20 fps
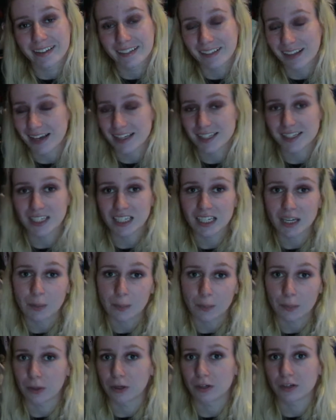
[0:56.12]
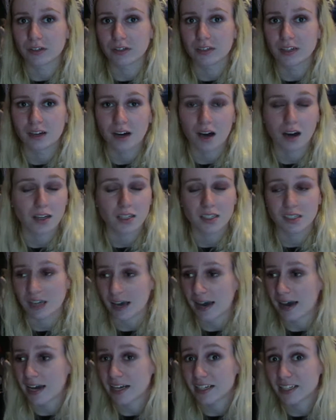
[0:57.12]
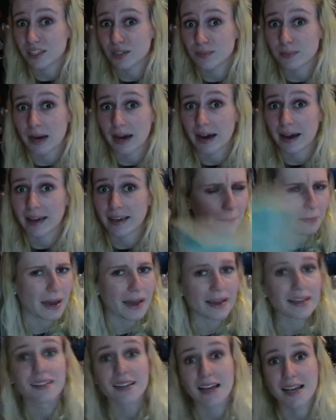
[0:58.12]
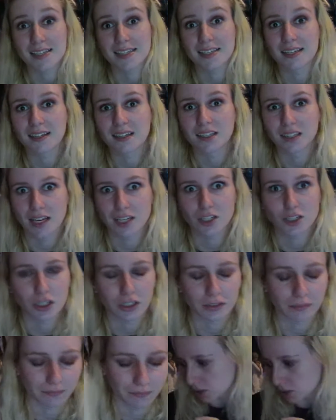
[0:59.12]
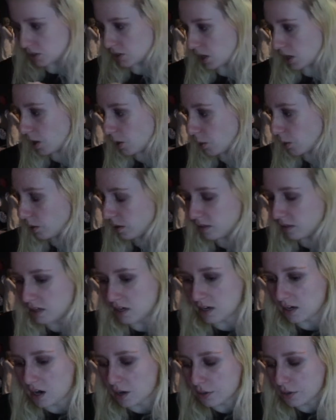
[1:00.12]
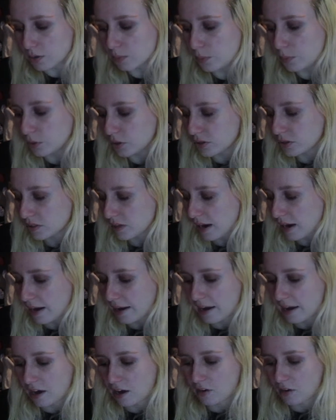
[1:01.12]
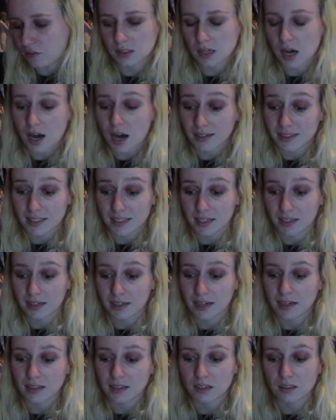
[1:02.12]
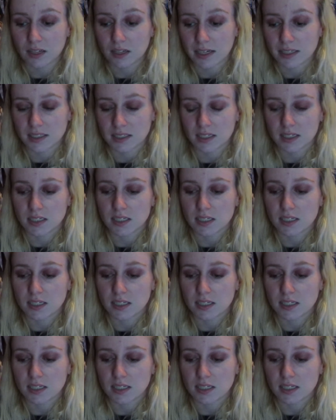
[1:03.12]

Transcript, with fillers: classic book to add to my, my classic collection. So the other books I have gotten and collected